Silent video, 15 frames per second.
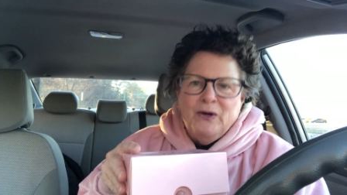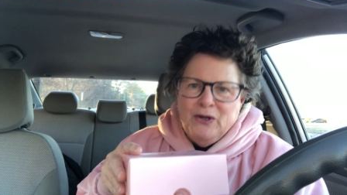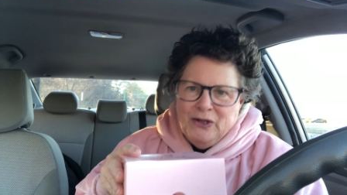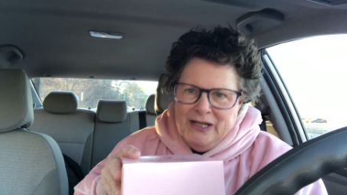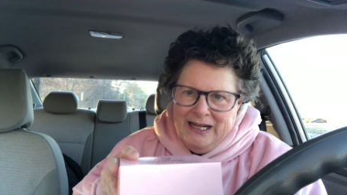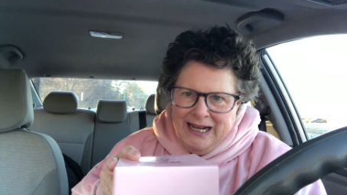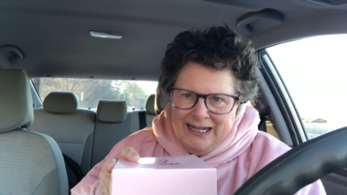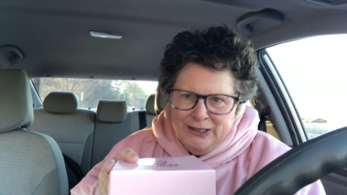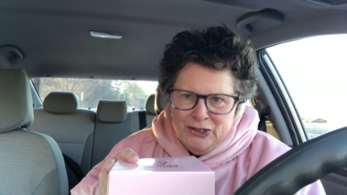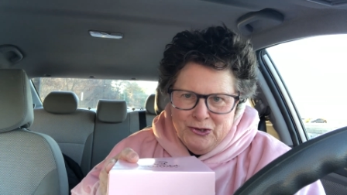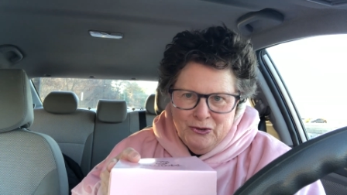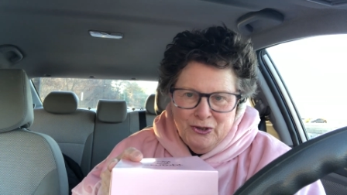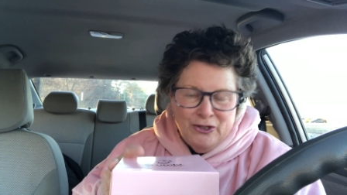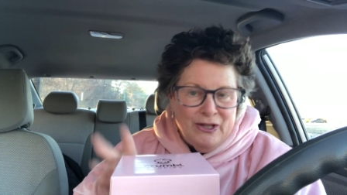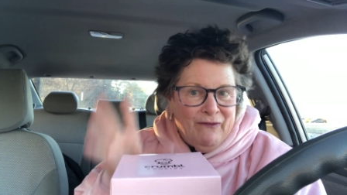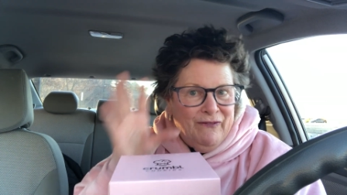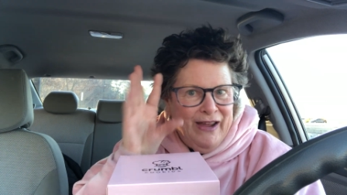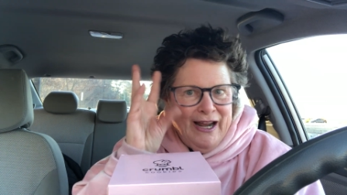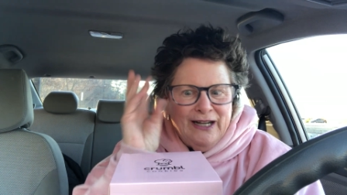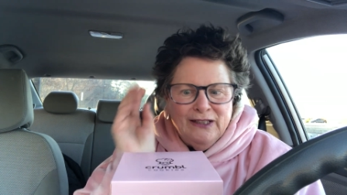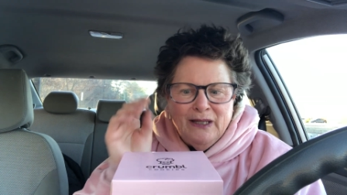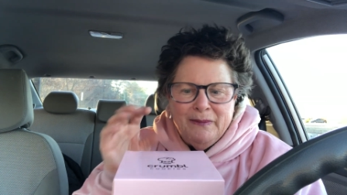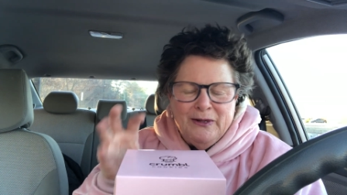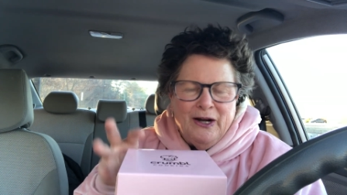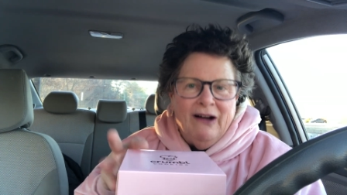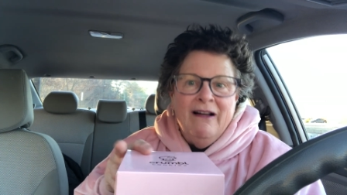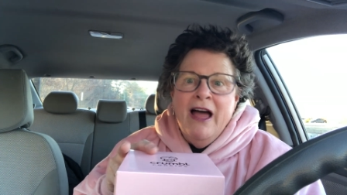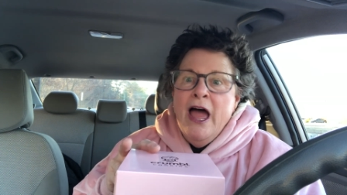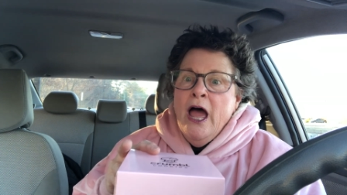Cookie connoisseurs, the fan club and all,